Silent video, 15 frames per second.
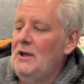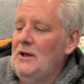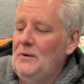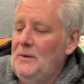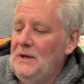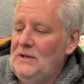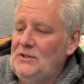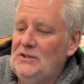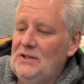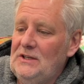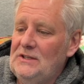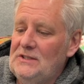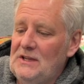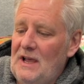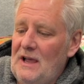which
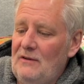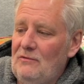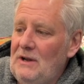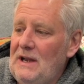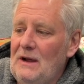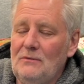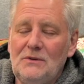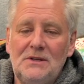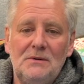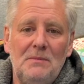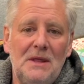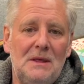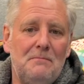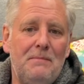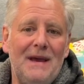is uh, renowned to
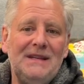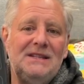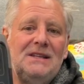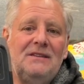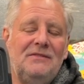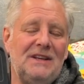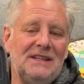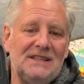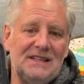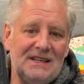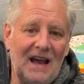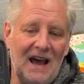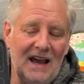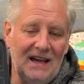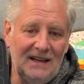be the best of its
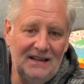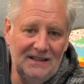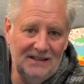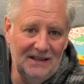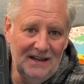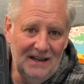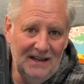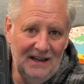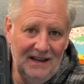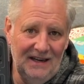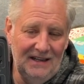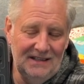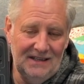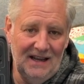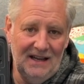size in
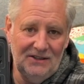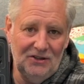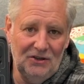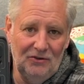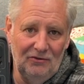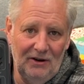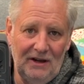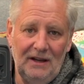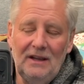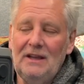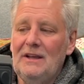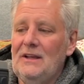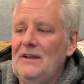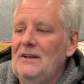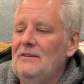its category
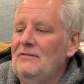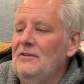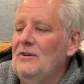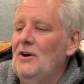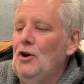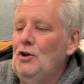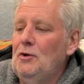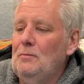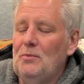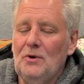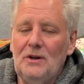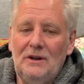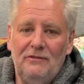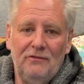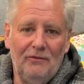for a number
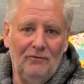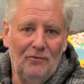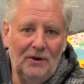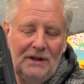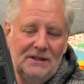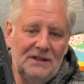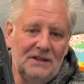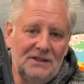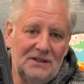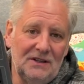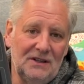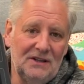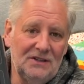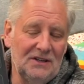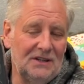of different reasons and
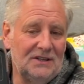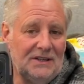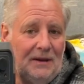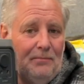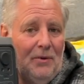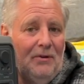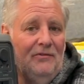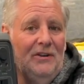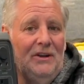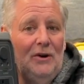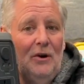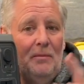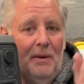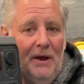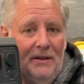there's a separate
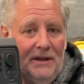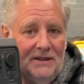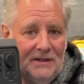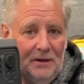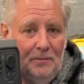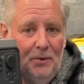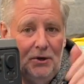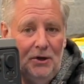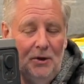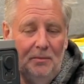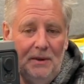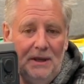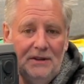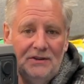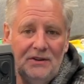video about this i'll put it up
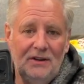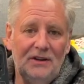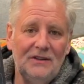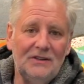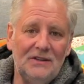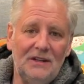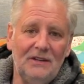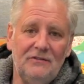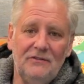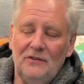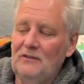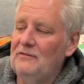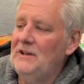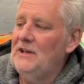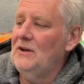here so you can see the
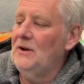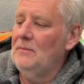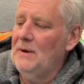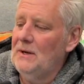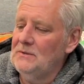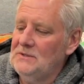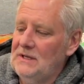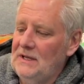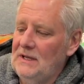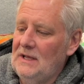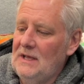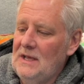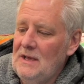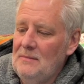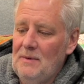full video about it
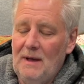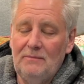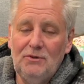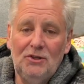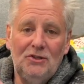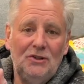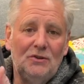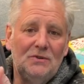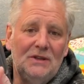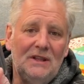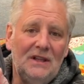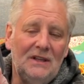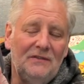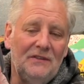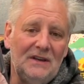but i'm just using
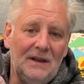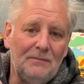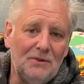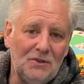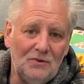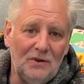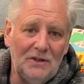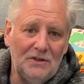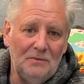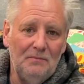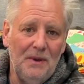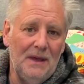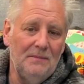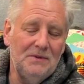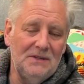this for demonstration
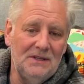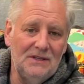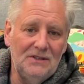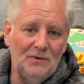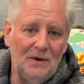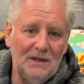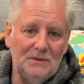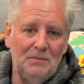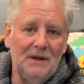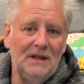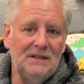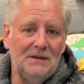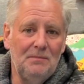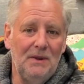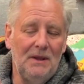purposes to
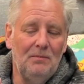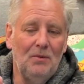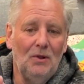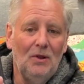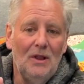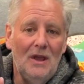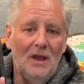explain to people